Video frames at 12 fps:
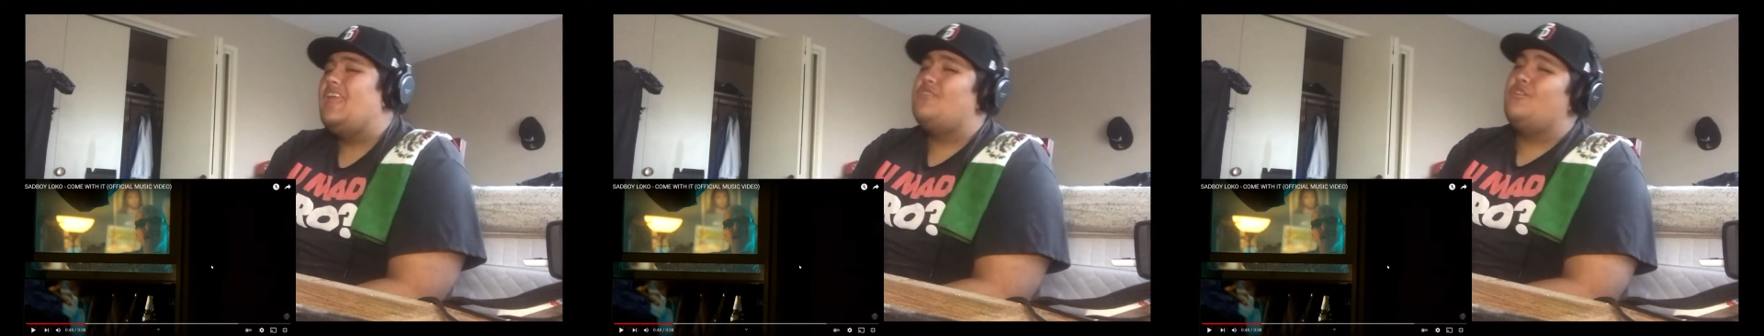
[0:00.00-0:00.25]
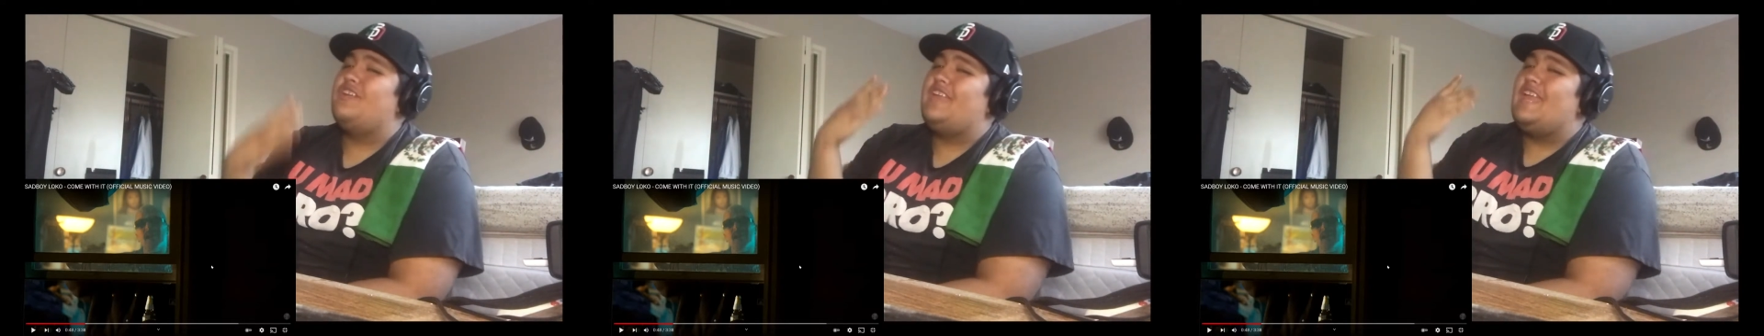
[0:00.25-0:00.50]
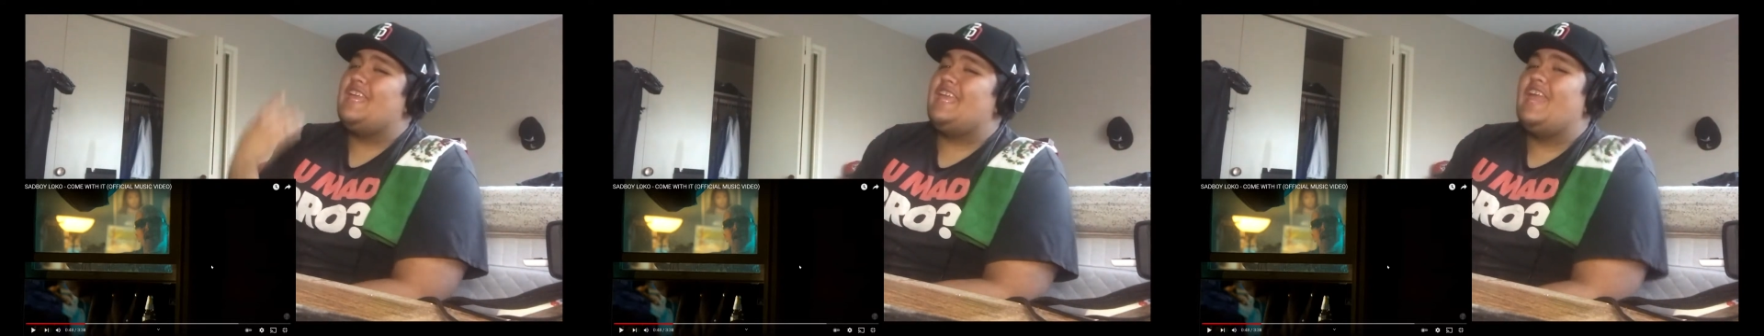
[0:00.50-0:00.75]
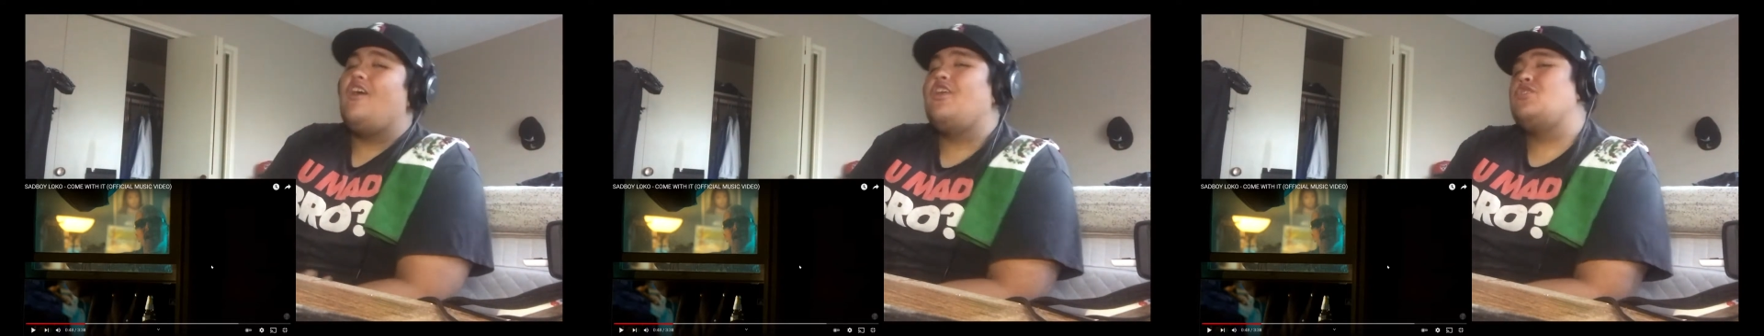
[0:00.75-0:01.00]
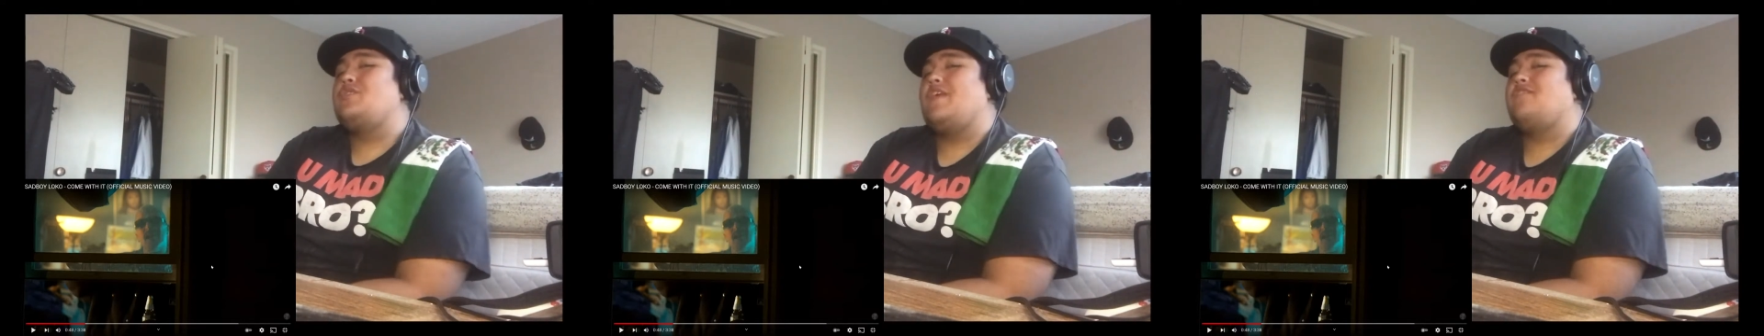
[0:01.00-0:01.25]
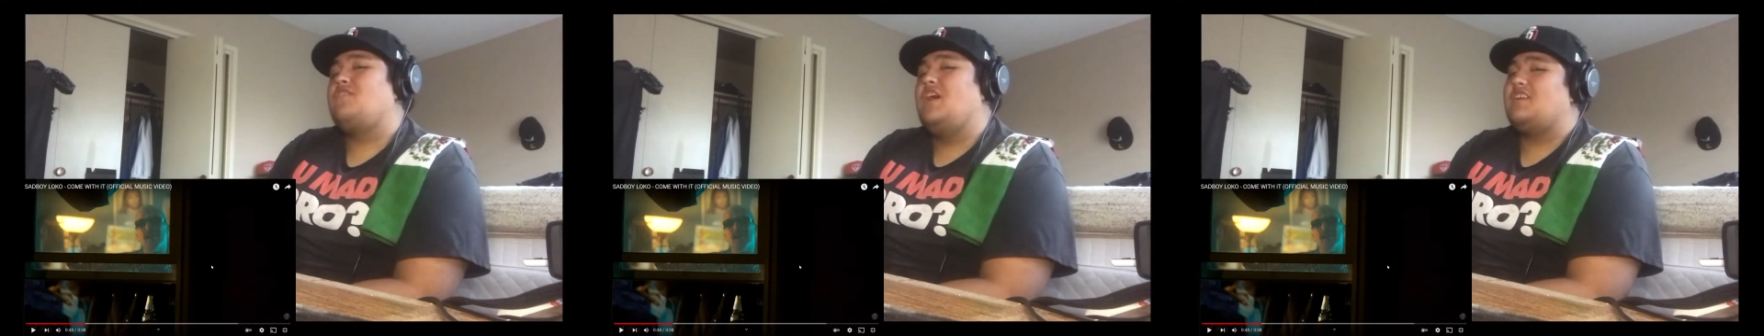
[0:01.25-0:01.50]
You either get killed, or you
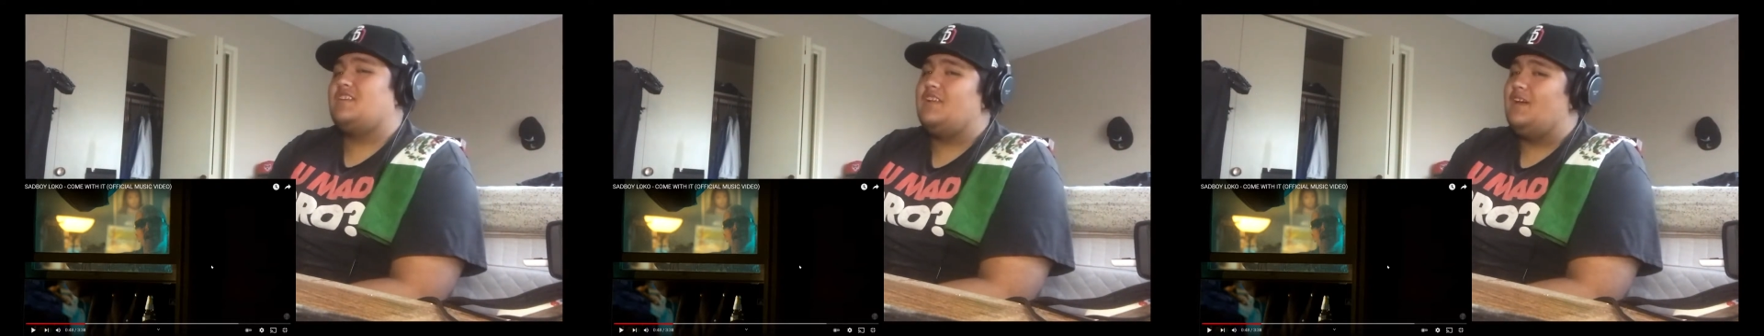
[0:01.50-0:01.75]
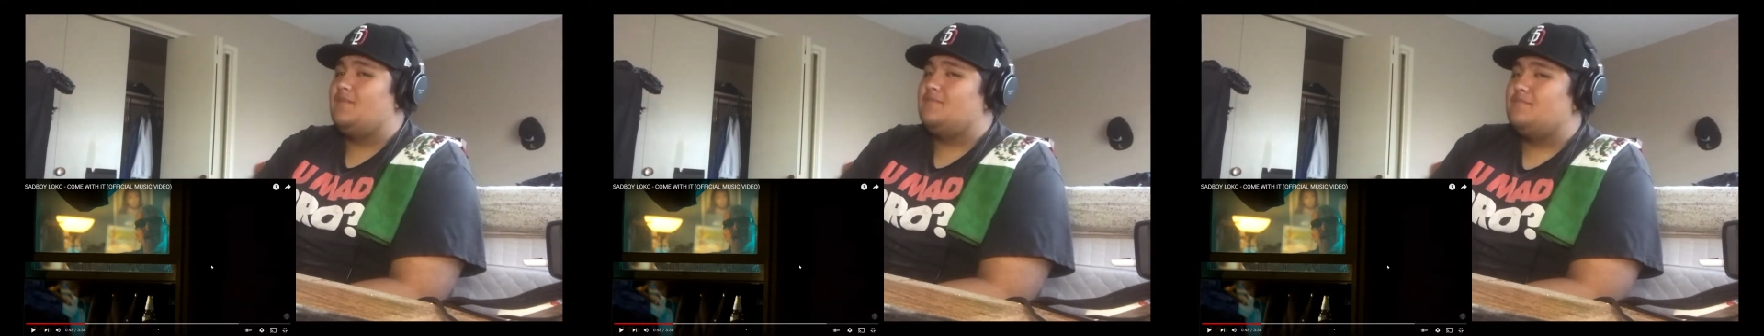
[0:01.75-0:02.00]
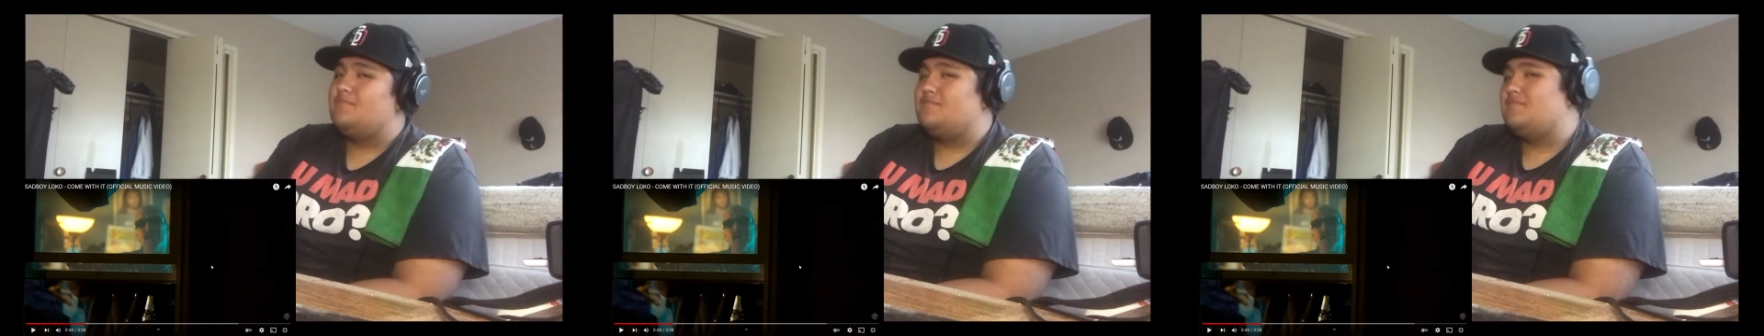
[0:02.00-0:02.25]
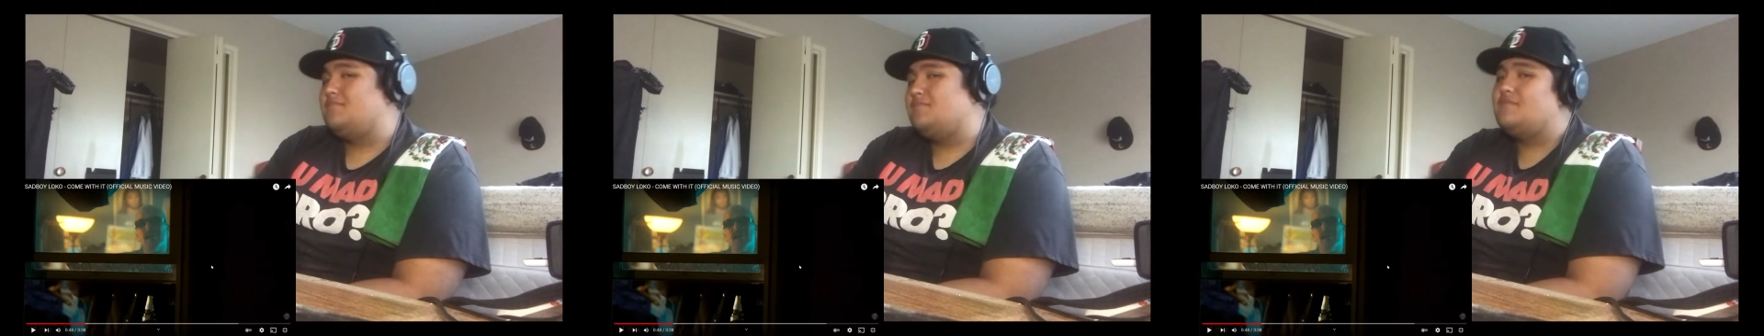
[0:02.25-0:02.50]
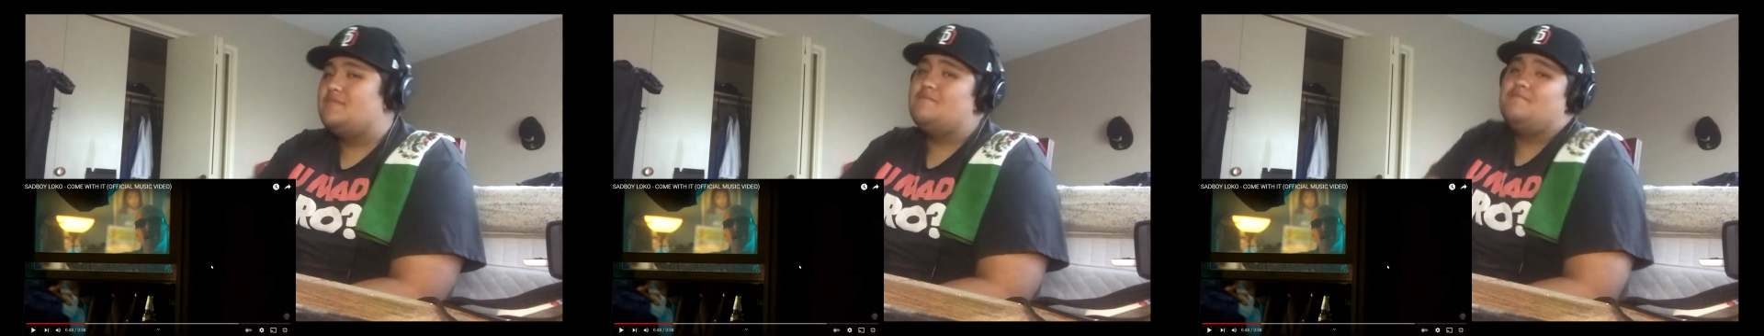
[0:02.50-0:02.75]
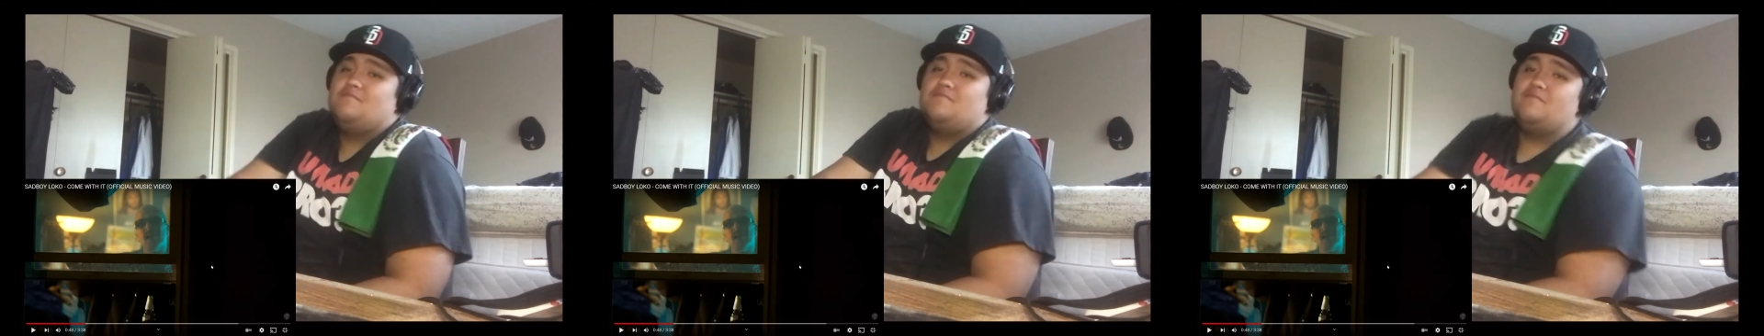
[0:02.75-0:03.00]
get fucked up.
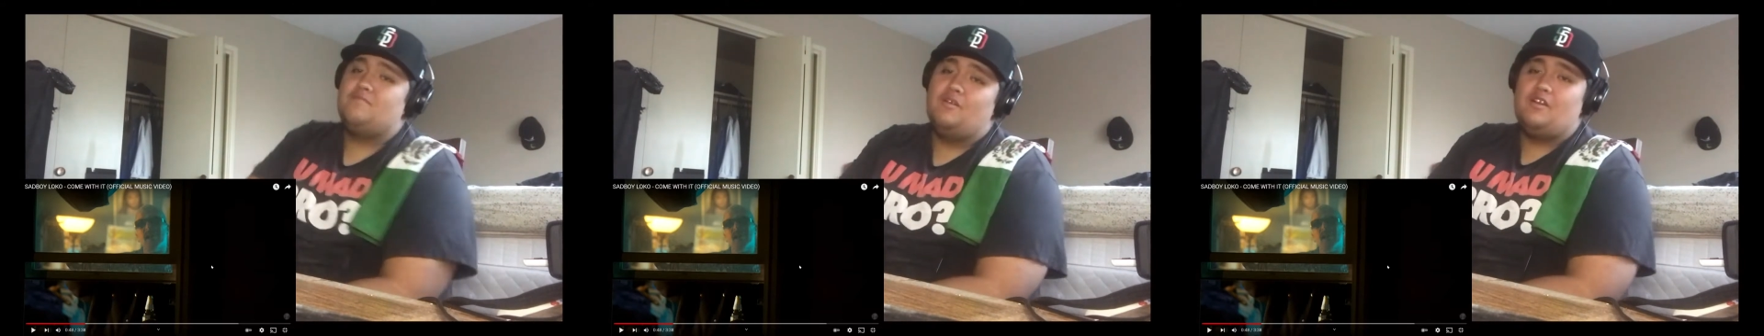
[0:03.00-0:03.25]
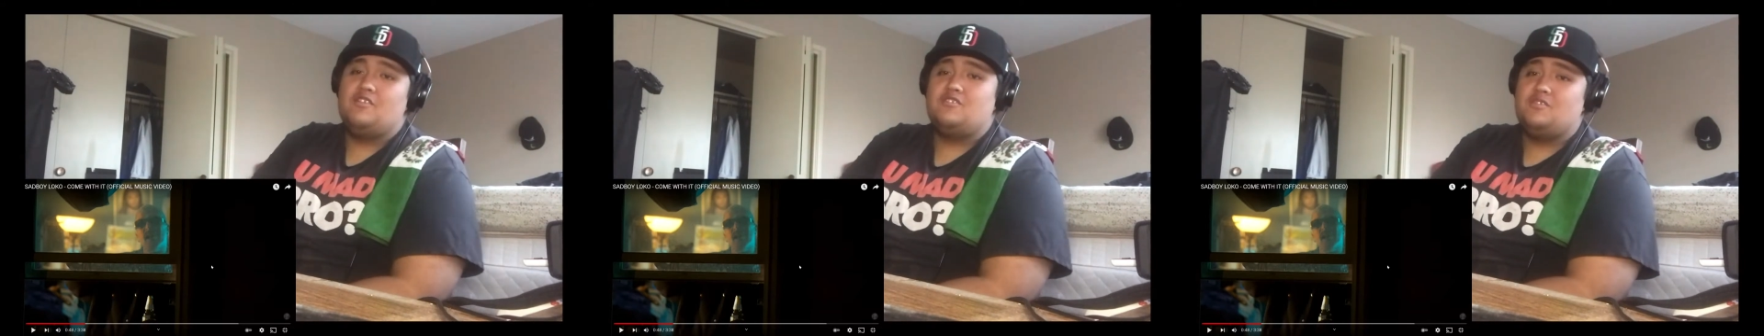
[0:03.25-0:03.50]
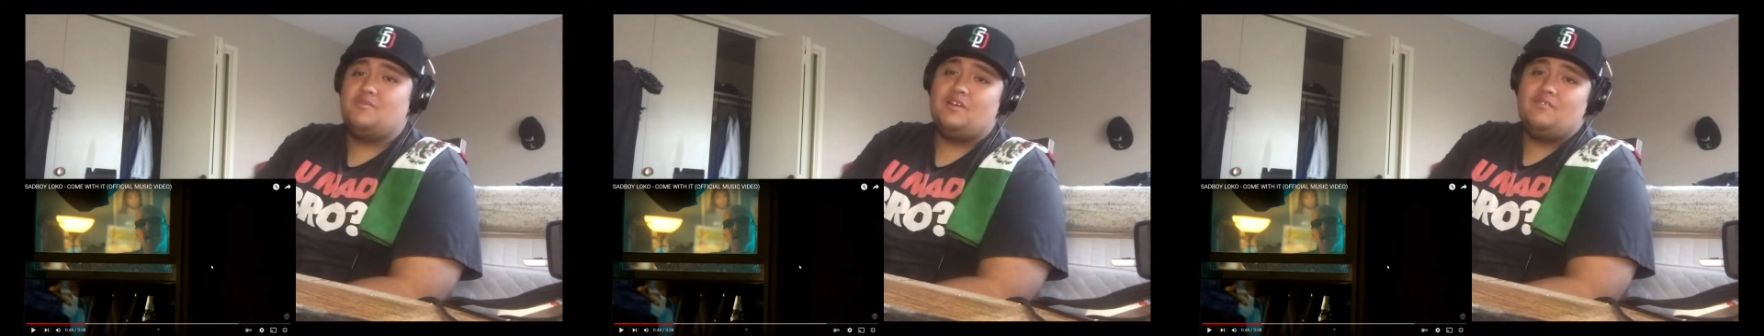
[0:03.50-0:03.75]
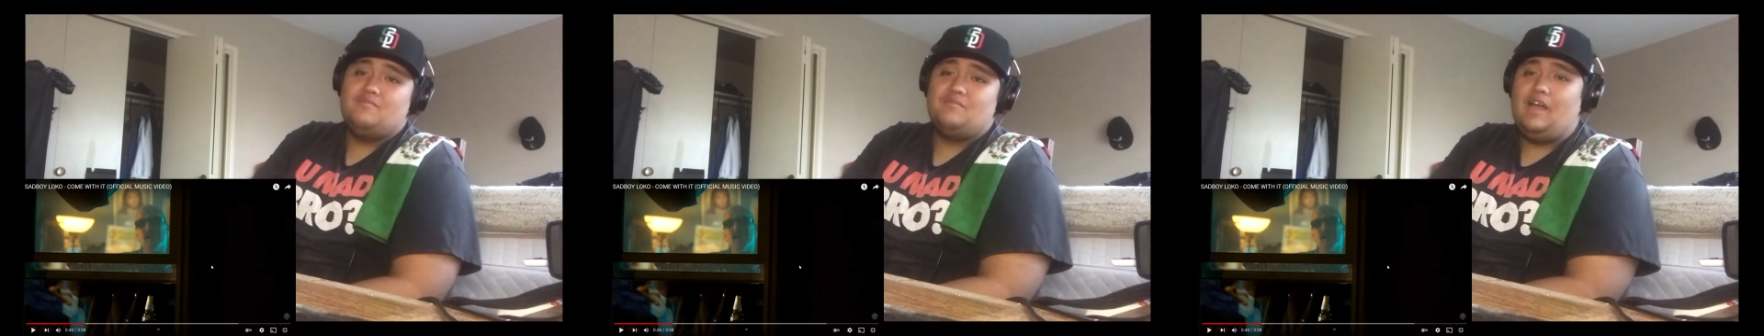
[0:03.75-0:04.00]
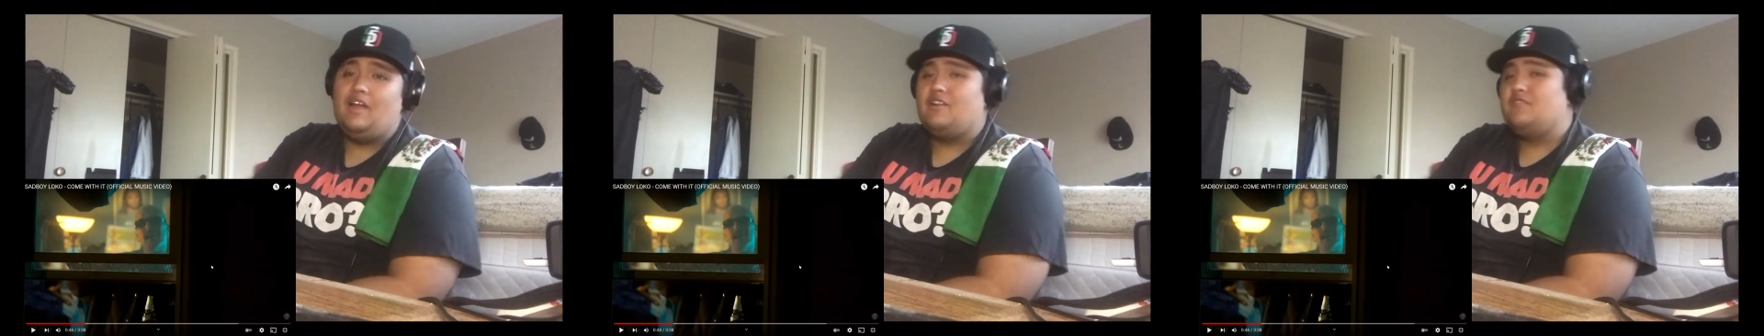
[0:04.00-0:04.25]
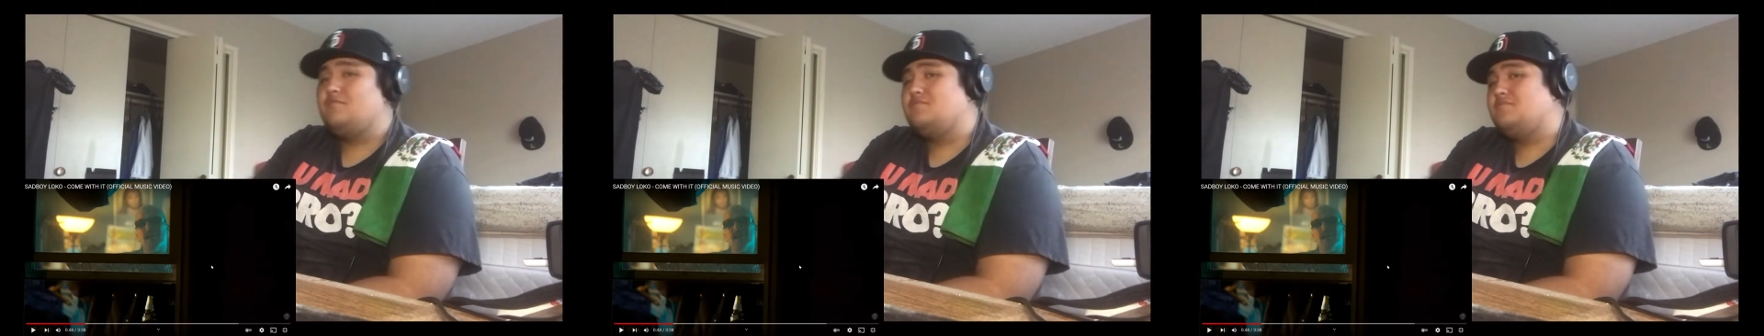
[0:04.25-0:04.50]
One of those two, bro. I don't know.